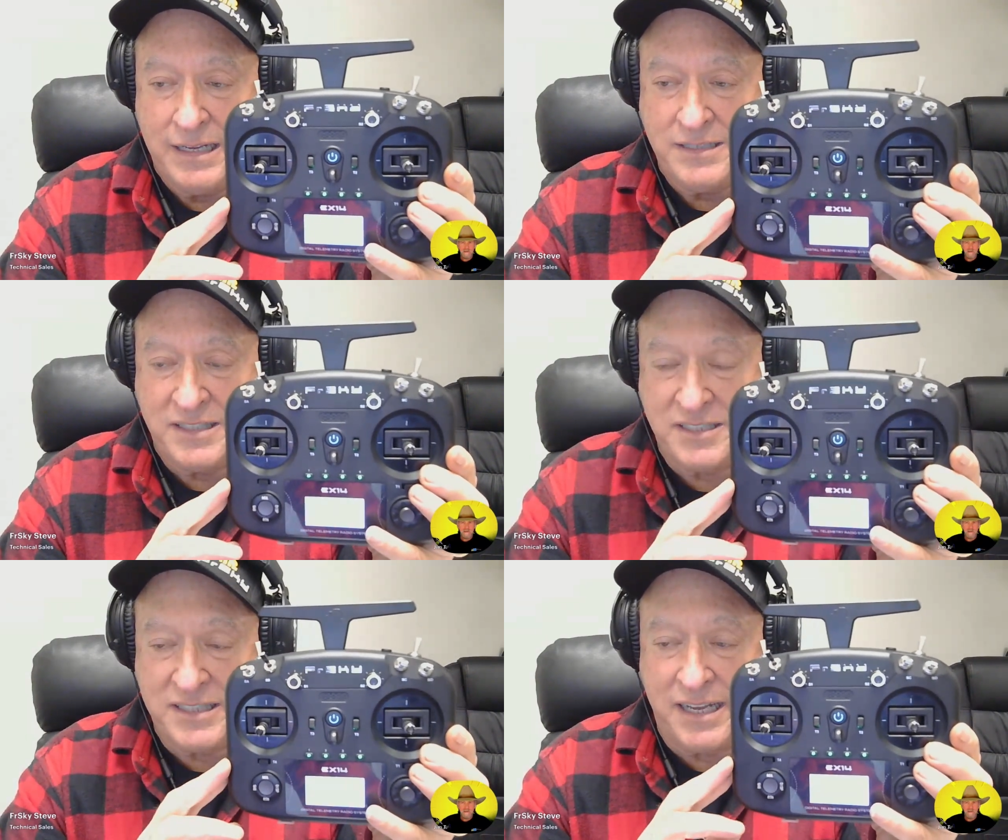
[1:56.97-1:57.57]

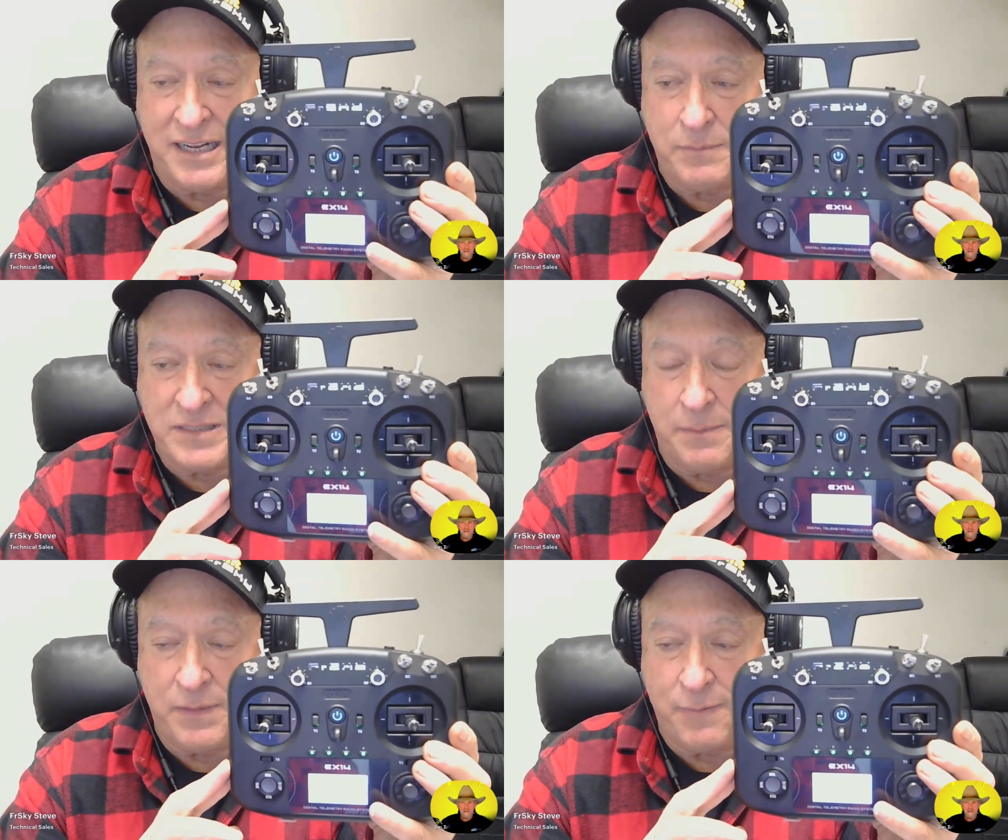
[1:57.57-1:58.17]
just set up
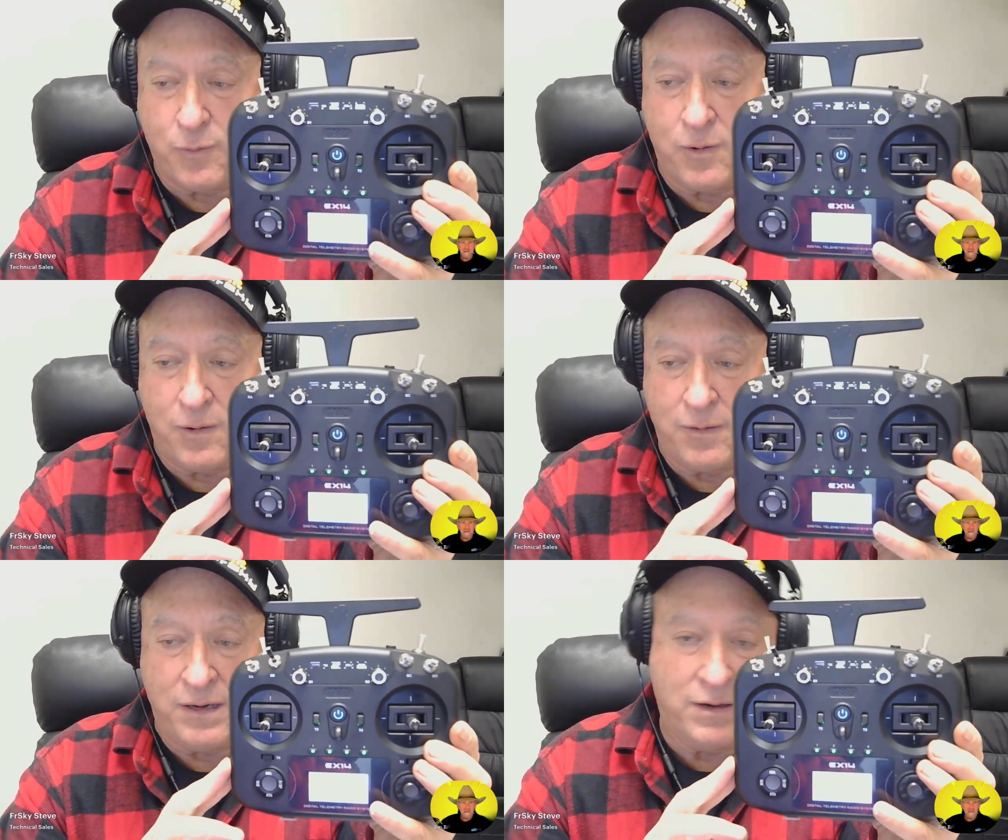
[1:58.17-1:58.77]
something
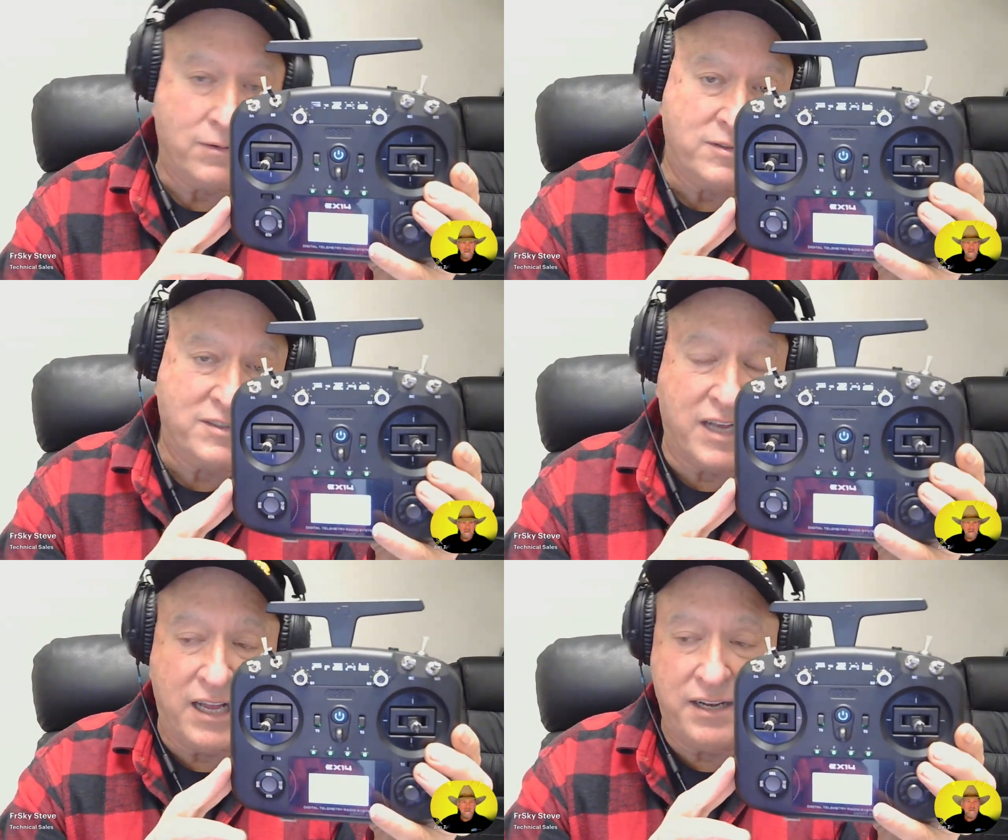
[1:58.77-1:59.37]
for your
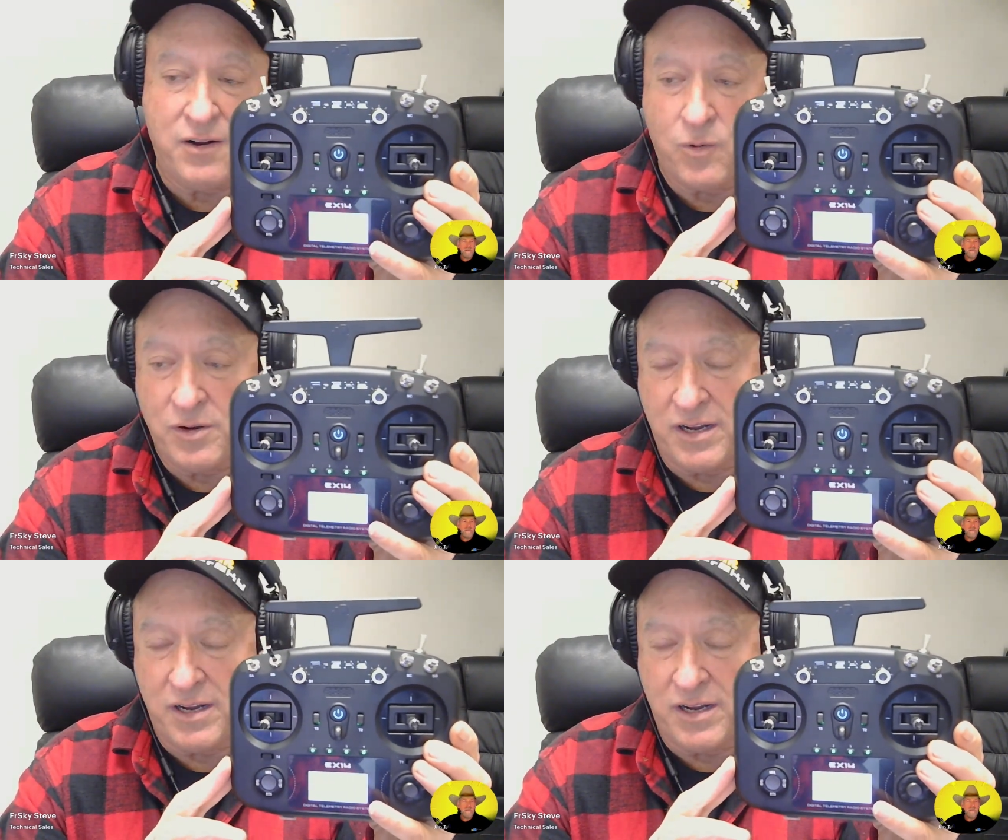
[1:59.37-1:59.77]
son or